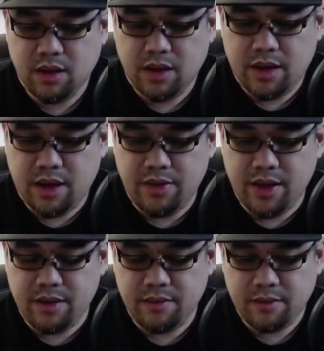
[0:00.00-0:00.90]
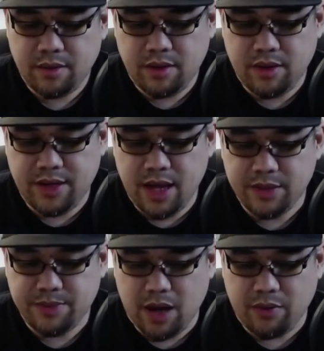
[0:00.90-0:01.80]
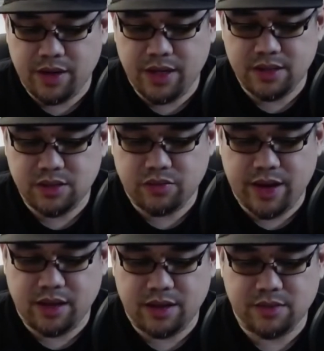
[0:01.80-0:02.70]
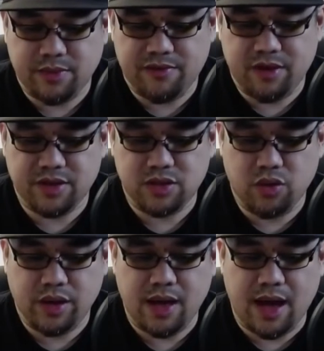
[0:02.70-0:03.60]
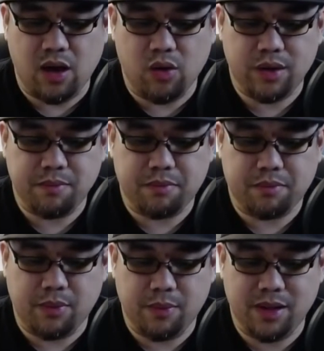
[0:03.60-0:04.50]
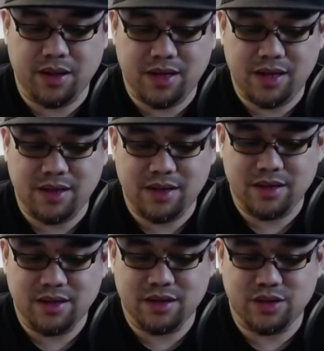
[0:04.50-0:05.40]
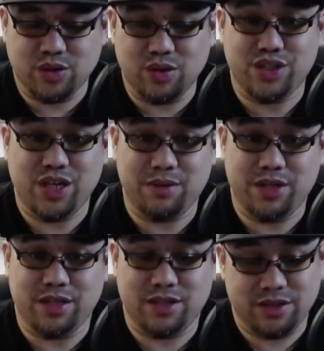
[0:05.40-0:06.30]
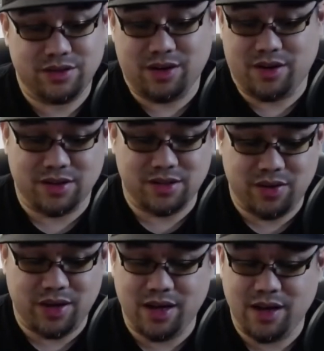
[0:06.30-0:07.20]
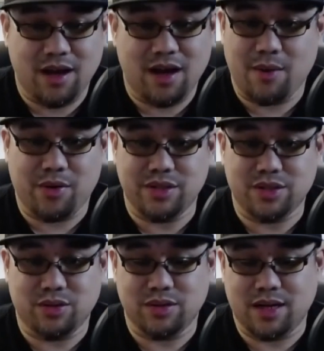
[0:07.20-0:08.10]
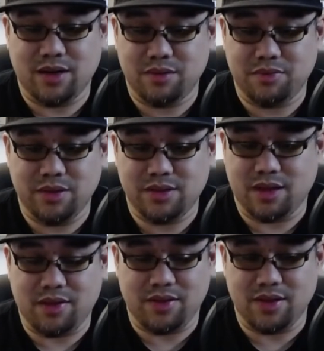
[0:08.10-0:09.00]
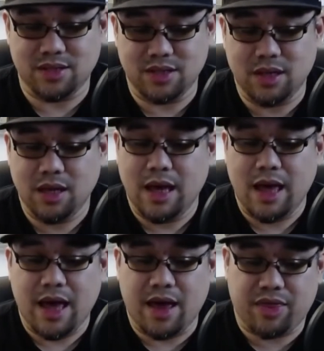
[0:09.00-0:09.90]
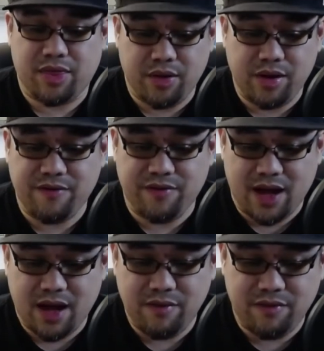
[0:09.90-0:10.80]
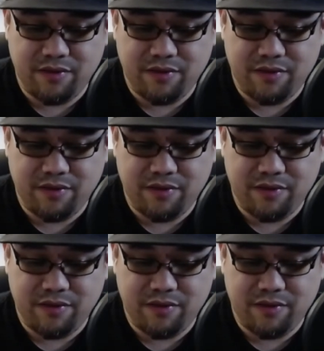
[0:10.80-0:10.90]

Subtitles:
And then the damage power is, reality is my favorite toy, outwit, probability, control, shape change. All right, that's already, I'm already sold. At 100 points, I think that's good. At 35,